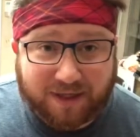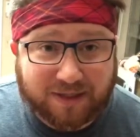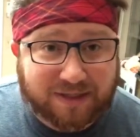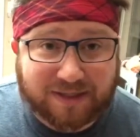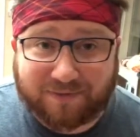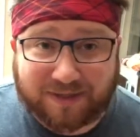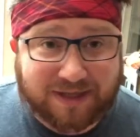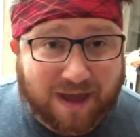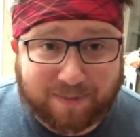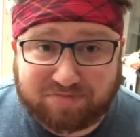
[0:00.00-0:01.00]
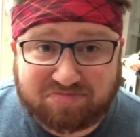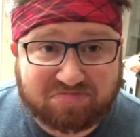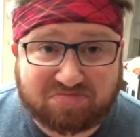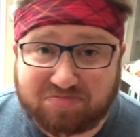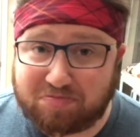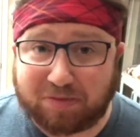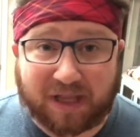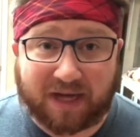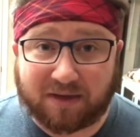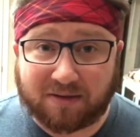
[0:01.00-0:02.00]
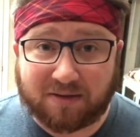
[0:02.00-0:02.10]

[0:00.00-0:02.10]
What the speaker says: and just left the top plain.